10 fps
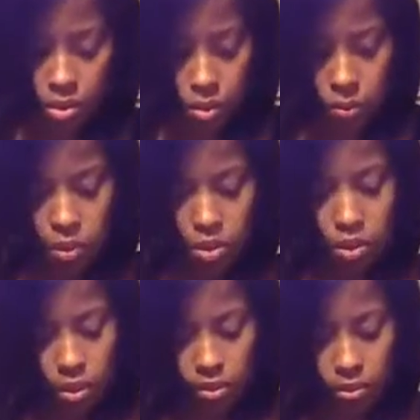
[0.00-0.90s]
Some of the
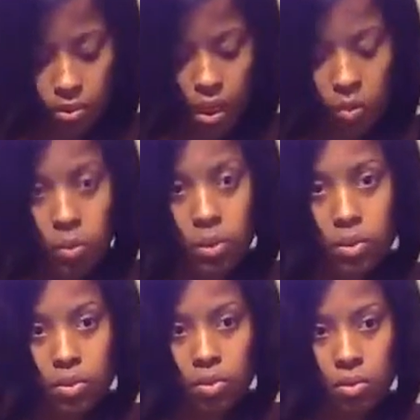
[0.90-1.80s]
objectives I
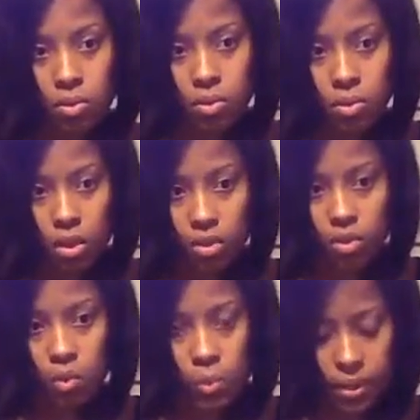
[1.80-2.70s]
will talk to
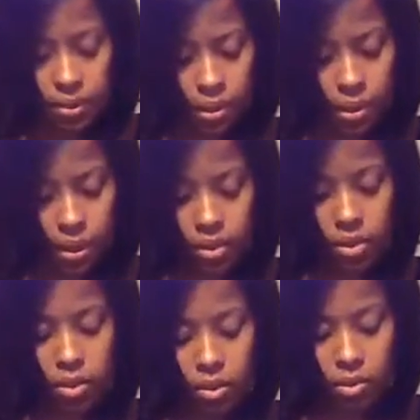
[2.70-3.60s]
you about today
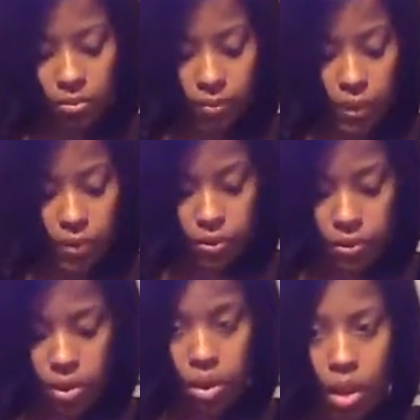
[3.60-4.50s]
is, first,